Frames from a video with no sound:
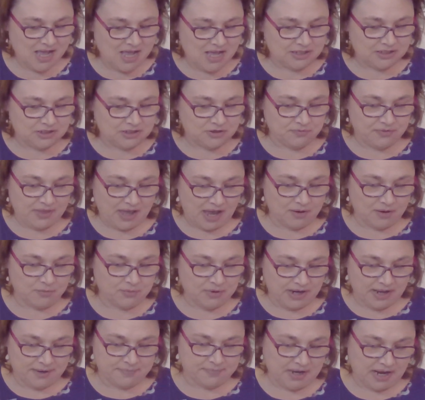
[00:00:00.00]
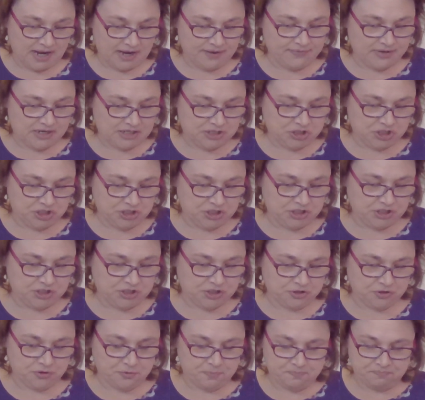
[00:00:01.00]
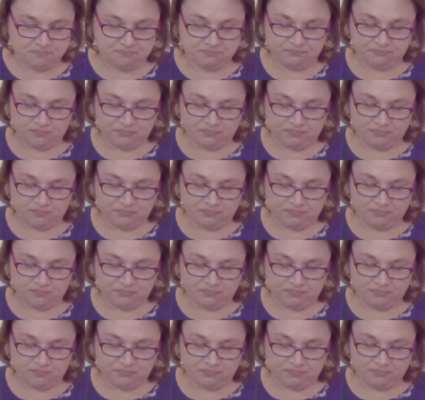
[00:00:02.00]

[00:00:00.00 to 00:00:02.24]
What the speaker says: So that one I'm kind of itching to do.